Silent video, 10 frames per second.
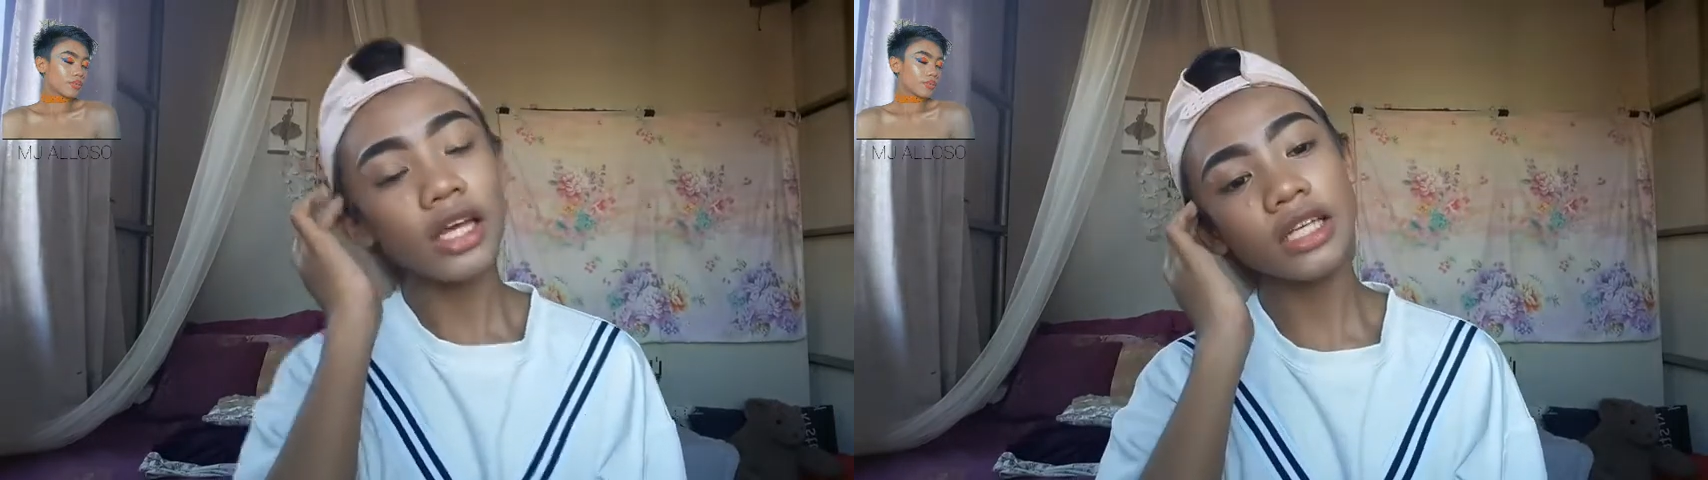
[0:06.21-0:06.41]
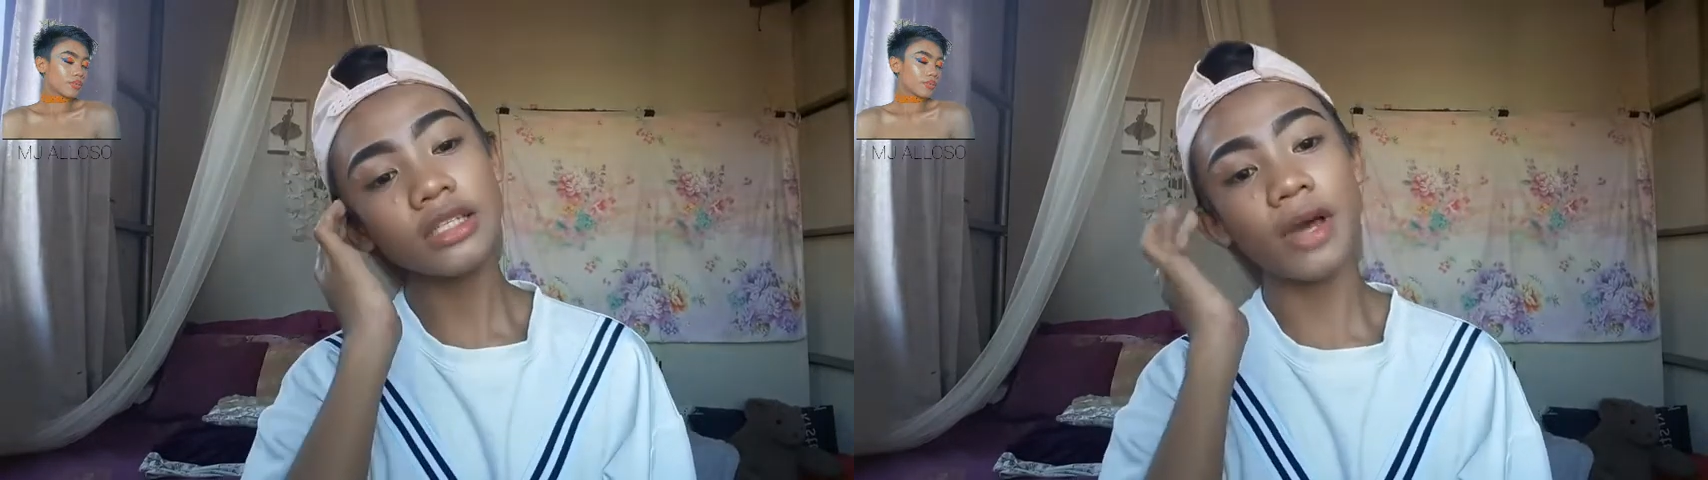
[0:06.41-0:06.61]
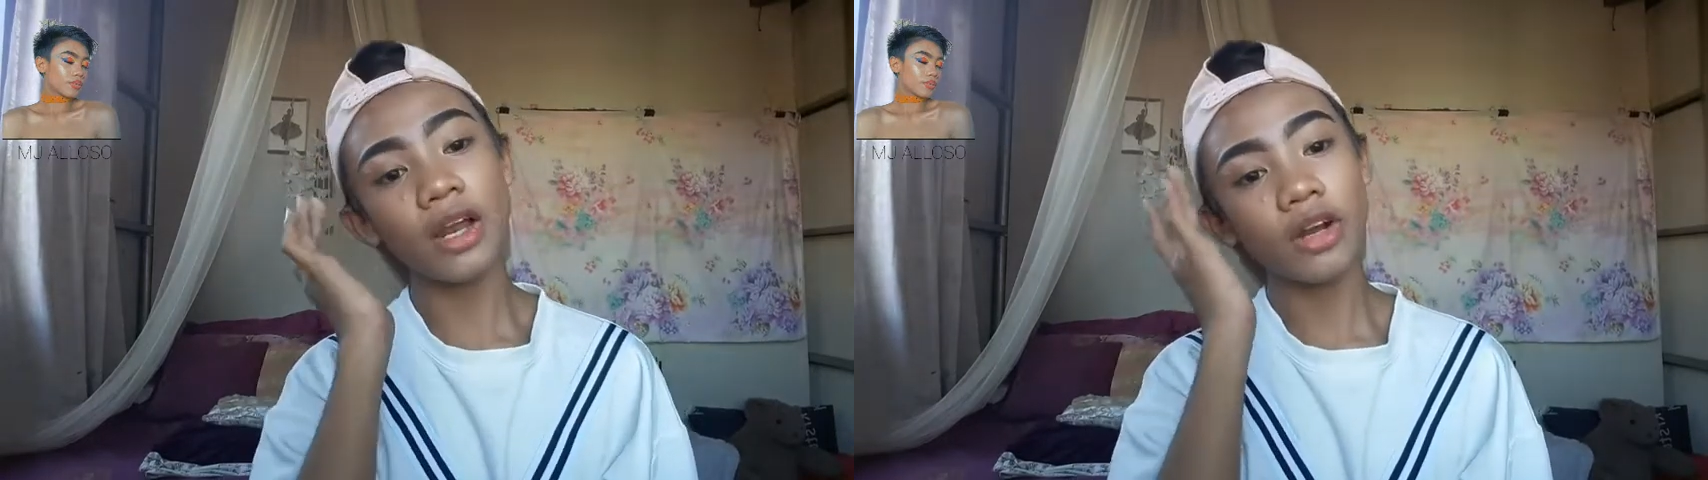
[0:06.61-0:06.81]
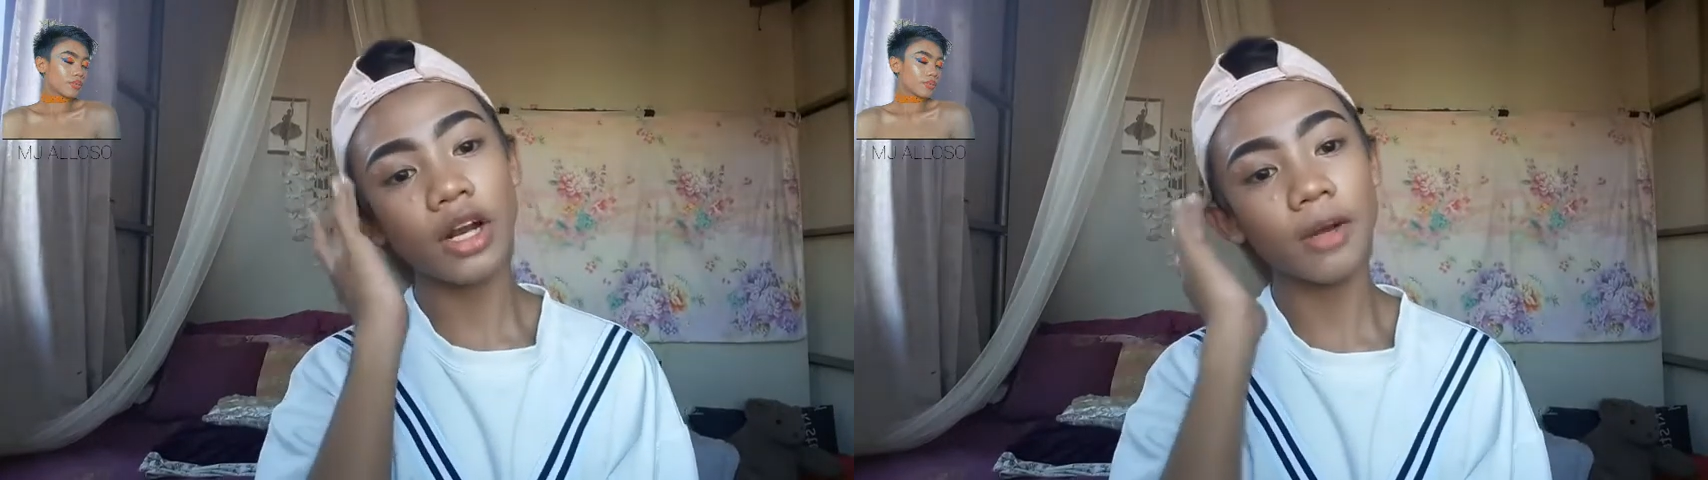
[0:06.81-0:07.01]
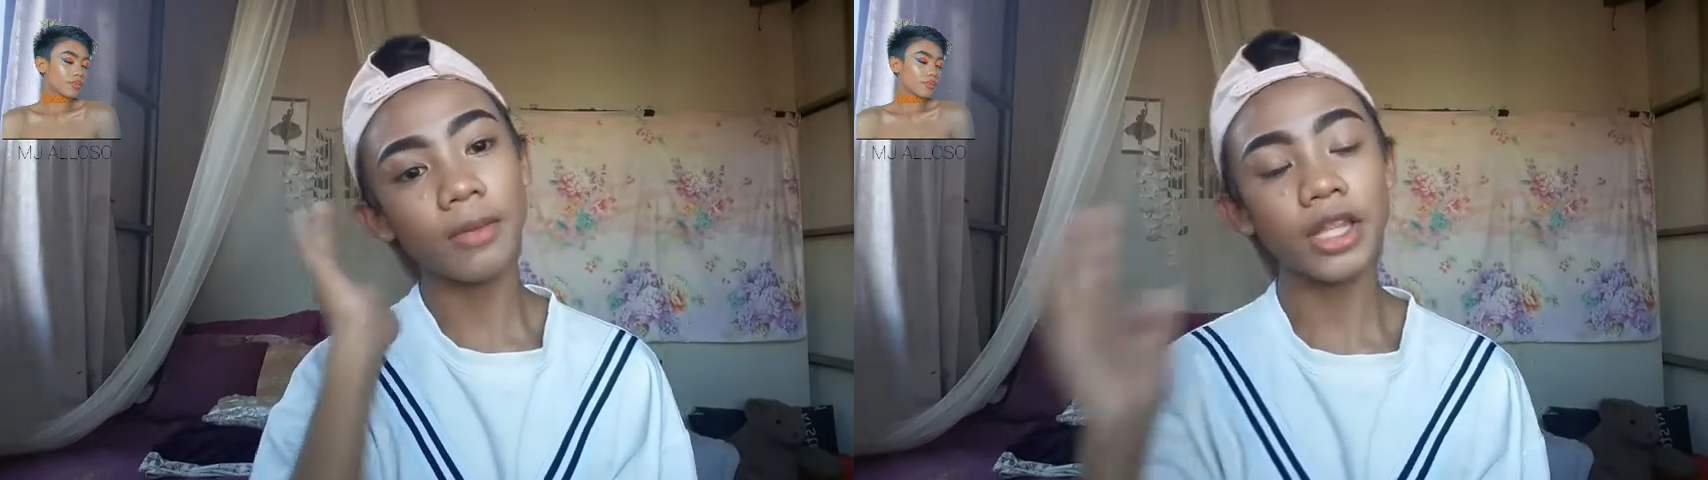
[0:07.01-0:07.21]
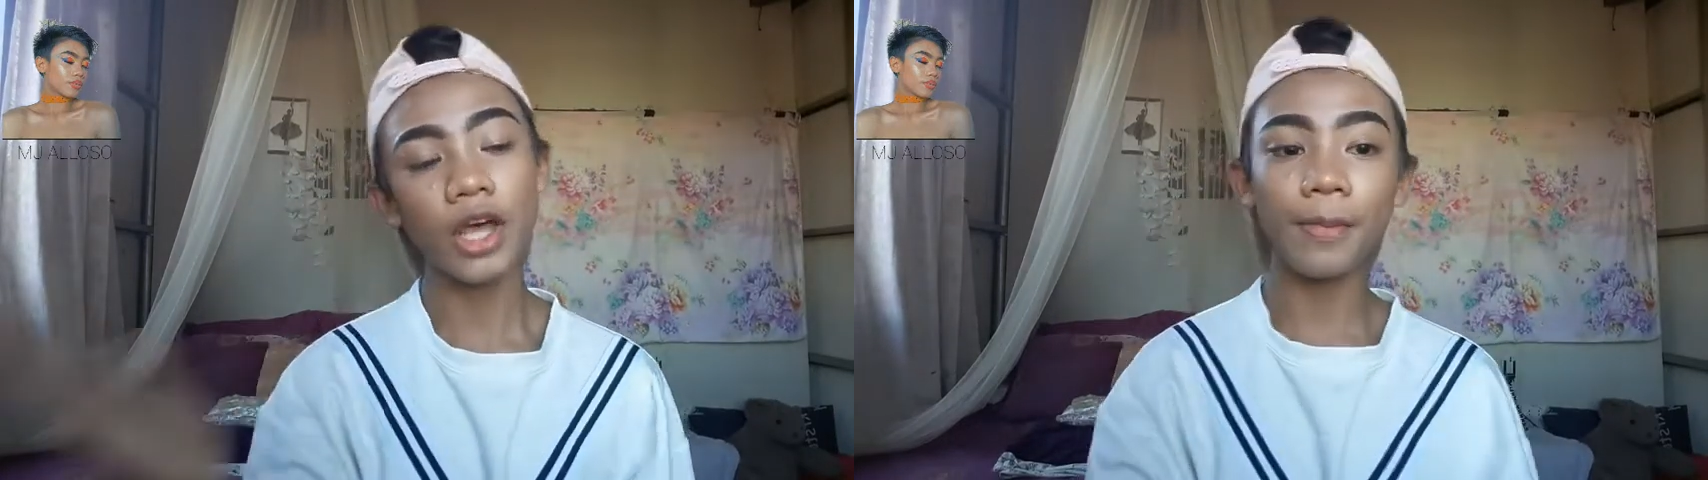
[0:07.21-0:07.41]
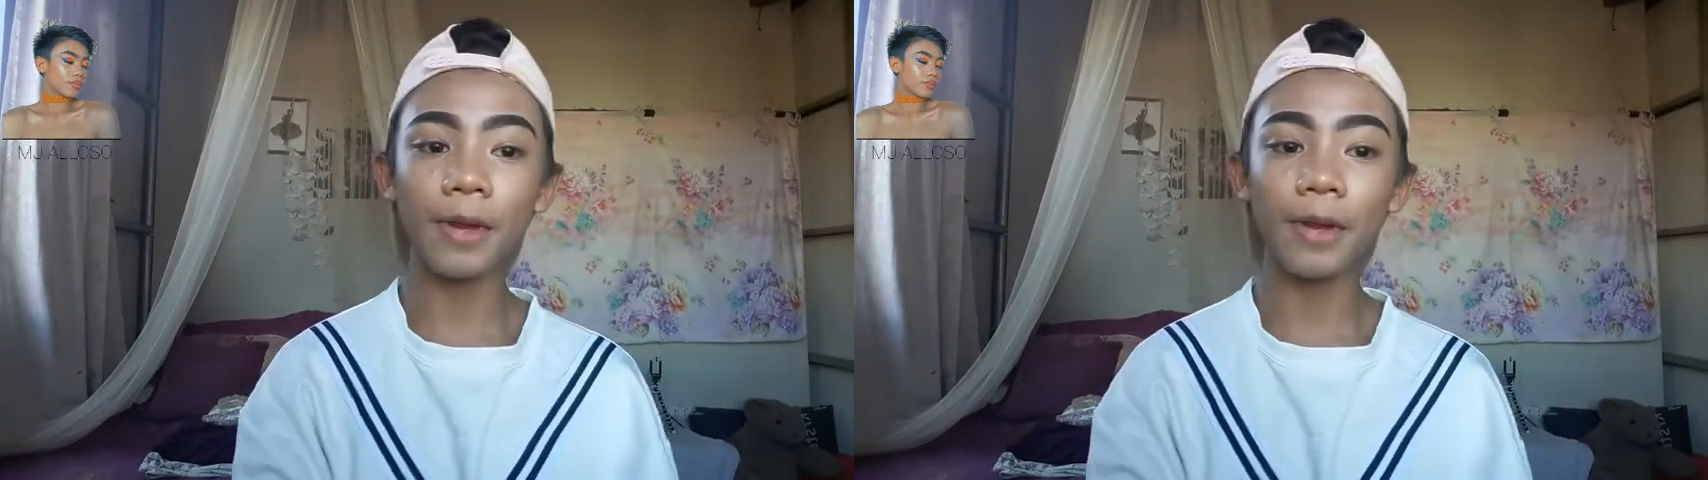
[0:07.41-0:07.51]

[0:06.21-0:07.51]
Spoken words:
is meron na naman tayong